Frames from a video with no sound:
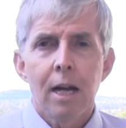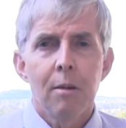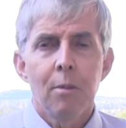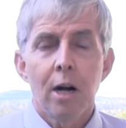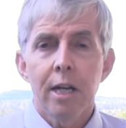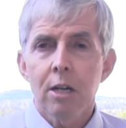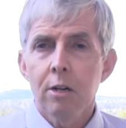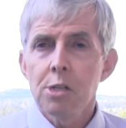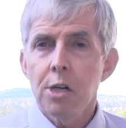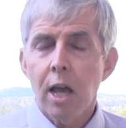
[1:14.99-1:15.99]
I
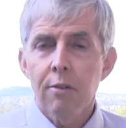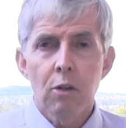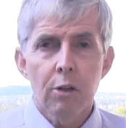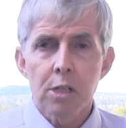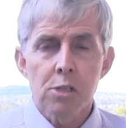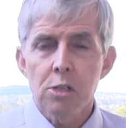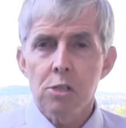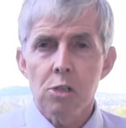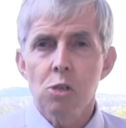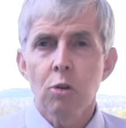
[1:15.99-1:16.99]
encourage you to have a look. It's
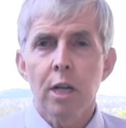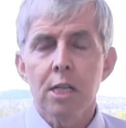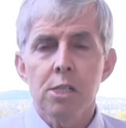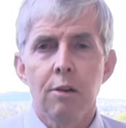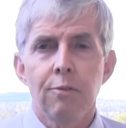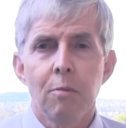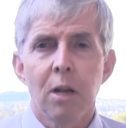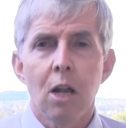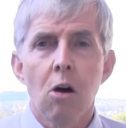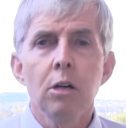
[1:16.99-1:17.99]
just a short excerpt from
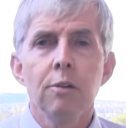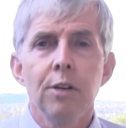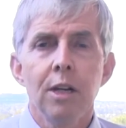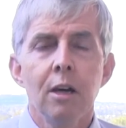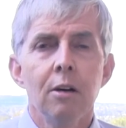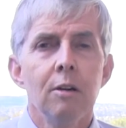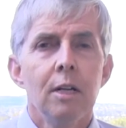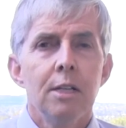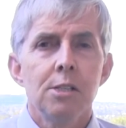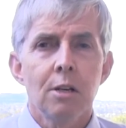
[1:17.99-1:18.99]
a longer video.
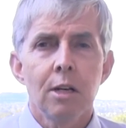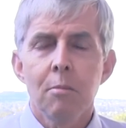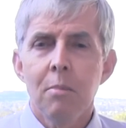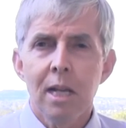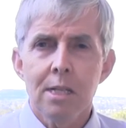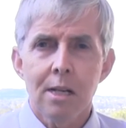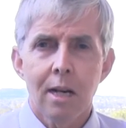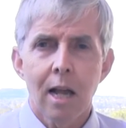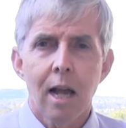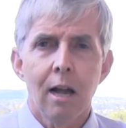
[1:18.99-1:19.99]
It's only a minute
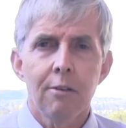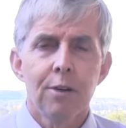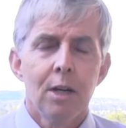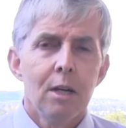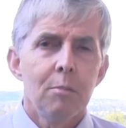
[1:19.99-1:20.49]
and a half.